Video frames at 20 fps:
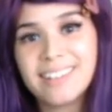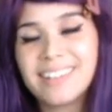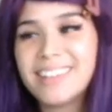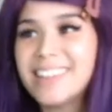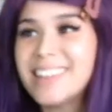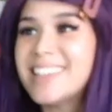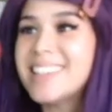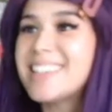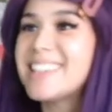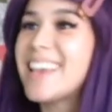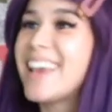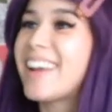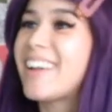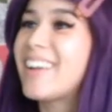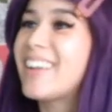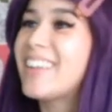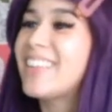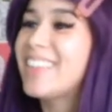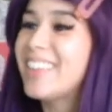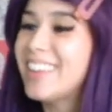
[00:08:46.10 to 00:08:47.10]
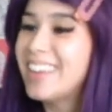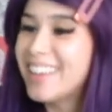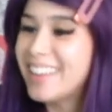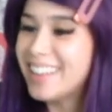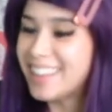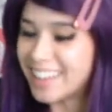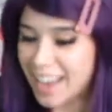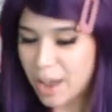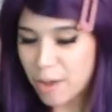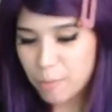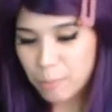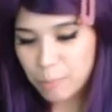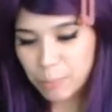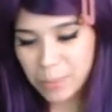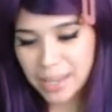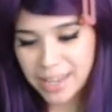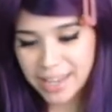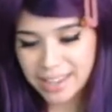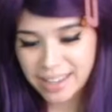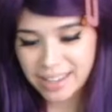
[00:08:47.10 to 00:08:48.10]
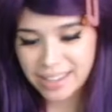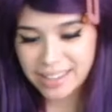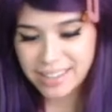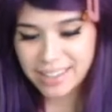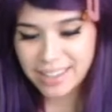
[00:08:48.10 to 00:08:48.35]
is Aerith. Look how big.